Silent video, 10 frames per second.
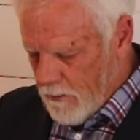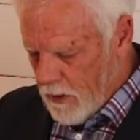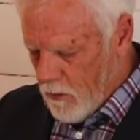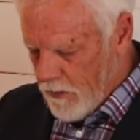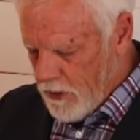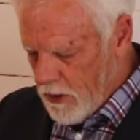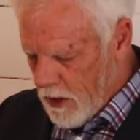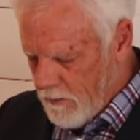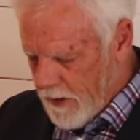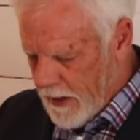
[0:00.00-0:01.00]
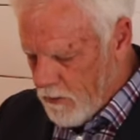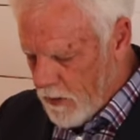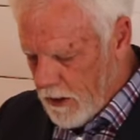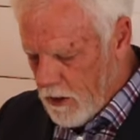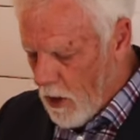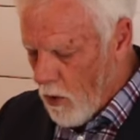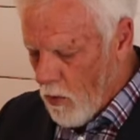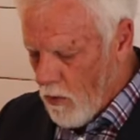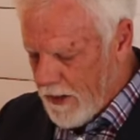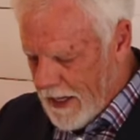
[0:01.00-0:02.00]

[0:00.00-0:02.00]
But when the young man would in no